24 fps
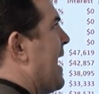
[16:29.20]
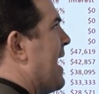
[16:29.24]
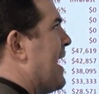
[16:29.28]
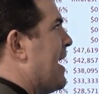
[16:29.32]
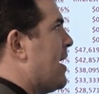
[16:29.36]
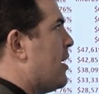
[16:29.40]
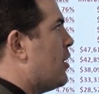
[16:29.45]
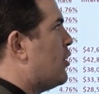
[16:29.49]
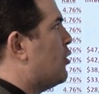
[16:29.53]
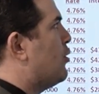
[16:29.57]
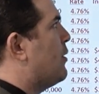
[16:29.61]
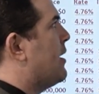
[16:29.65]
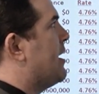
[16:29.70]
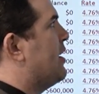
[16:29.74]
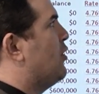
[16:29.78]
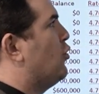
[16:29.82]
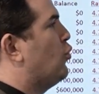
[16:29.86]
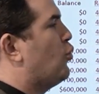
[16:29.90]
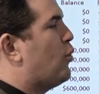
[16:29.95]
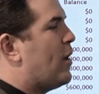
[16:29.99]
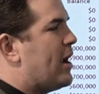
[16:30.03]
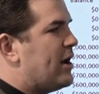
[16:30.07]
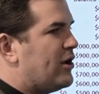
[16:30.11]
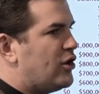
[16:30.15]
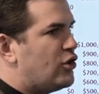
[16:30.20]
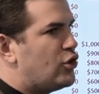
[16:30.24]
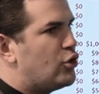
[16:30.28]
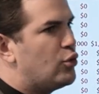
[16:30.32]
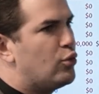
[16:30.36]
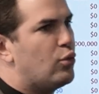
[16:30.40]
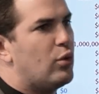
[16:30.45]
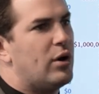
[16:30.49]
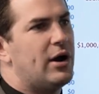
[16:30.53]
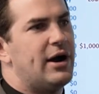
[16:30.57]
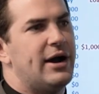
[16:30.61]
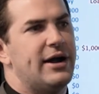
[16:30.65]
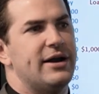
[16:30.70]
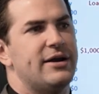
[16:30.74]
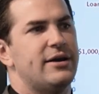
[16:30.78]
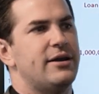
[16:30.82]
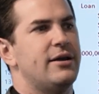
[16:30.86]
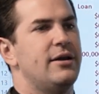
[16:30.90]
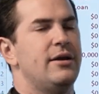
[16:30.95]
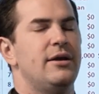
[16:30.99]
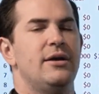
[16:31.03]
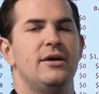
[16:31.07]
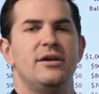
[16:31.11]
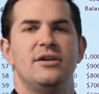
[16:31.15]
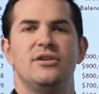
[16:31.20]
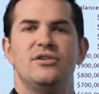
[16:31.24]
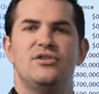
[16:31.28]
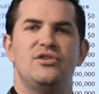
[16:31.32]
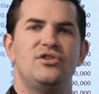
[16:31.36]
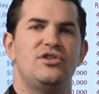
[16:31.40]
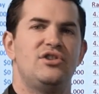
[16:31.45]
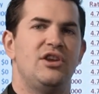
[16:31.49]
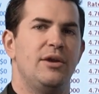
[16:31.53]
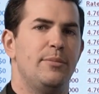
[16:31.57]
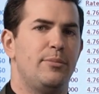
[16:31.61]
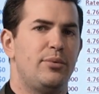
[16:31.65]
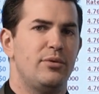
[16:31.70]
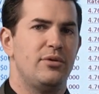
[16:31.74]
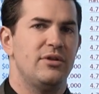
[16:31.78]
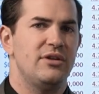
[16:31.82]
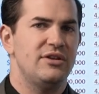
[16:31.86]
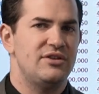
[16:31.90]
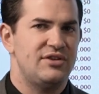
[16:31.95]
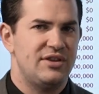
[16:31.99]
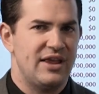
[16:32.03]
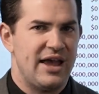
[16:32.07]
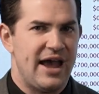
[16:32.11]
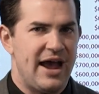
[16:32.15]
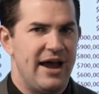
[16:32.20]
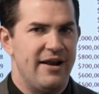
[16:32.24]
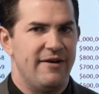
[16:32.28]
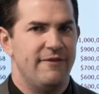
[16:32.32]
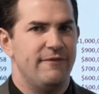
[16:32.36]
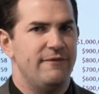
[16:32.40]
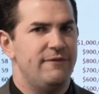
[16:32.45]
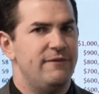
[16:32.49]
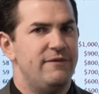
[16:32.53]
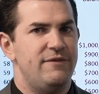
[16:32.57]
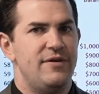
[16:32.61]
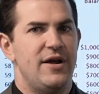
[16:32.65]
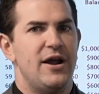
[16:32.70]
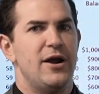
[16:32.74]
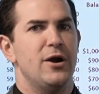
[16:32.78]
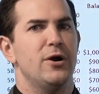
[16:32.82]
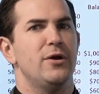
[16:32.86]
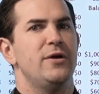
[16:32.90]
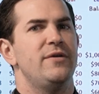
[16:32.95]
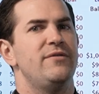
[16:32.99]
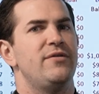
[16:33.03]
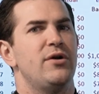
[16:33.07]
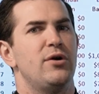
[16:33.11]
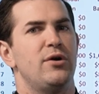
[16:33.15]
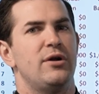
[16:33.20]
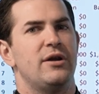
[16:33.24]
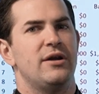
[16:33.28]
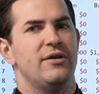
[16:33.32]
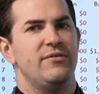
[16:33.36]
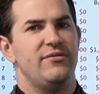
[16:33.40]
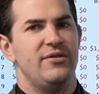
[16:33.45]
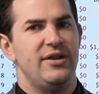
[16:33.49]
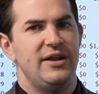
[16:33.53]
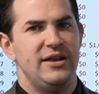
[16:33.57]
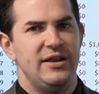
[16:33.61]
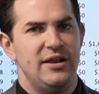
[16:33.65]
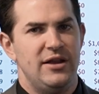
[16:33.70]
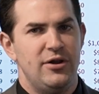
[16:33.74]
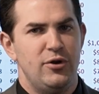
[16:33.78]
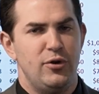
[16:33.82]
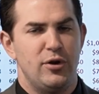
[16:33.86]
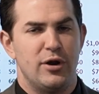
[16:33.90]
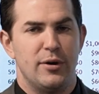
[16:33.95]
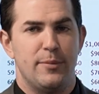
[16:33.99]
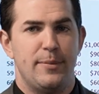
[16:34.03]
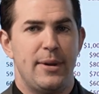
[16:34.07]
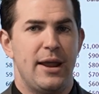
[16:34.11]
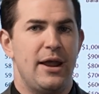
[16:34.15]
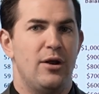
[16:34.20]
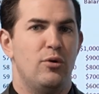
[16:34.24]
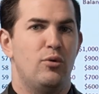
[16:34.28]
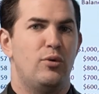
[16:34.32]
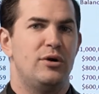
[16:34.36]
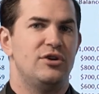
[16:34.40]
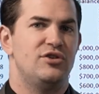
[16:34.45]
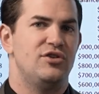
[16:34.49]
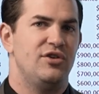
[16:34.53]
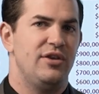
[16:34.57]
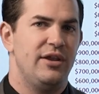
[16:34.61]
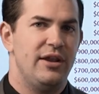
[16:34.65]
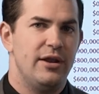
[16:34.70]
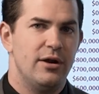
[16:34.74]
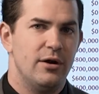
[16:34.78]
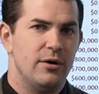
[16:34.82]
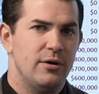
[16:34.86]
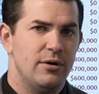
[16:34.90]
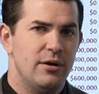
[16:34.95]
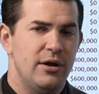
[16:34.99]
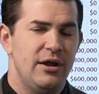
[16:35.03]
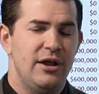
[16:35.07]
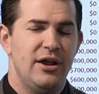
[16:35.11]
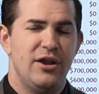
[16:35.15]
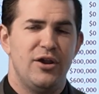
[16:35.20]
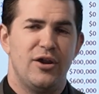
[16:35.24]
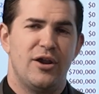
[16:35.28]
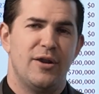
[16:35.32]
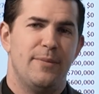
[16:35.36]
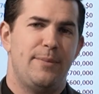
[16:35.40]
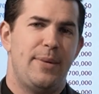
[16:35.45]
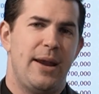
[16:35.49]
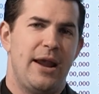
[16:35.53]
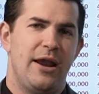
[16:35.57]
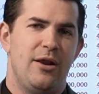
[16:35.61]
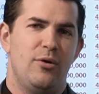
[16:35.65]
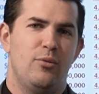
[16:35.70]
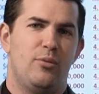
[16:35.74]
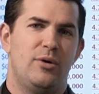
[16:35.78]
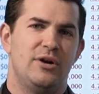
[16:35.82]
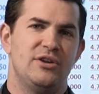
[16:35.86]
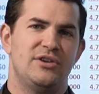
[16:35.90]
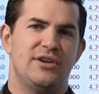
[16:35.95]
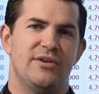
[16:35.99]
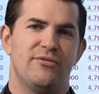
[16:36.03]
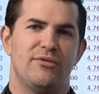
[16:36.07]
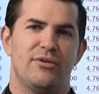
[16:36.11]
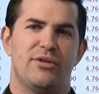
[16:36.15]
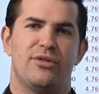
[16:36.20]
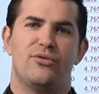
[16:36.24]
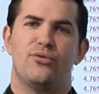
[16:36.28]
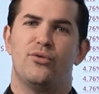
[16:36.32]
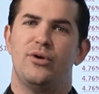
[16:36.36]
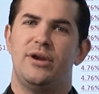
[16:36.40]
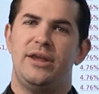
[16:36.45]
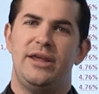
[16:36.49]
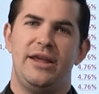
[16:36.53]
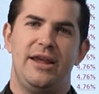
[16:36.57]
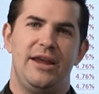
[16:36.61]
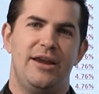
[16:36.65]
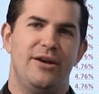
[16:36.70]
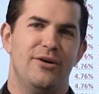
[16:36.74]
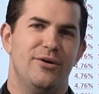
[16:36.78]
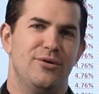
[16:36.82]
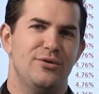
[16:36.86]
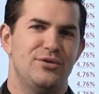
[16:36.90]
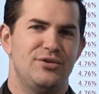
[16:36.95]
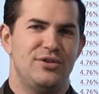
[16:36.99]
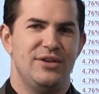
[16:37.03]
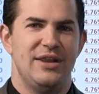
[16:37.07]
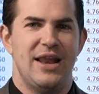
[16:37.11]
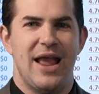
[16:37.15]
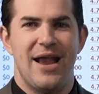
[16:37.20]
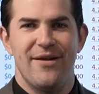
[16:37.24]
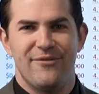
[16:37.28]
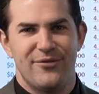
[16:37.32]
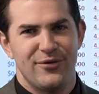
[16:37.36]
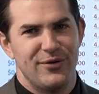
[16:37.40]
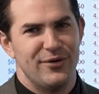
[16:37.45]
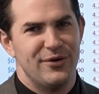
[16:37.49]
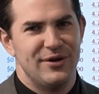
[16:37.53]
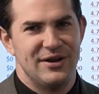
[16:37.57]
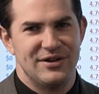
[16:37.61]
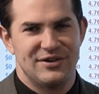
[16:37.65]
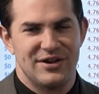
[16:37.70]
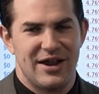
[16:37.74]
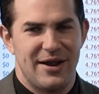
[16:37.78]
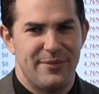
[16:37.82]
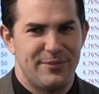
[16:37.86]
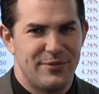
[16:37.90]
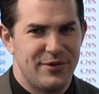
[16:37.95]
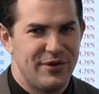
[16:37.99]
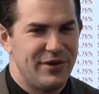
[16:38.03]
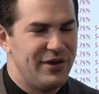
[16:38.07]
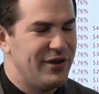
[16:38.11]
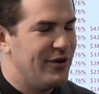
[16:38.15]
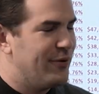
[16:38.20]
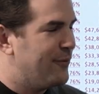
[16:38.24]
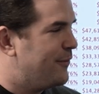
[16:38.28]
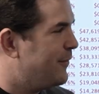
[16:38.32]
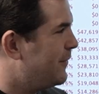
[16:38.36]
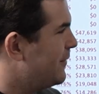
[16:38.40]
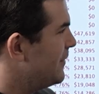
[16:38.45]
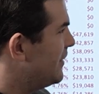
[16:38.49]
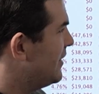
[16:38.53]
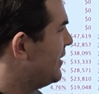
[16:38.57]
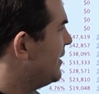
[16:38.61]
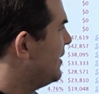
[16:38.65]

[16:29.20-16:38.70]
how and when you want. Simple as that. Very, very convenient. You can pay it once a year. You can pay it once every 3 years. Never. It's up to you.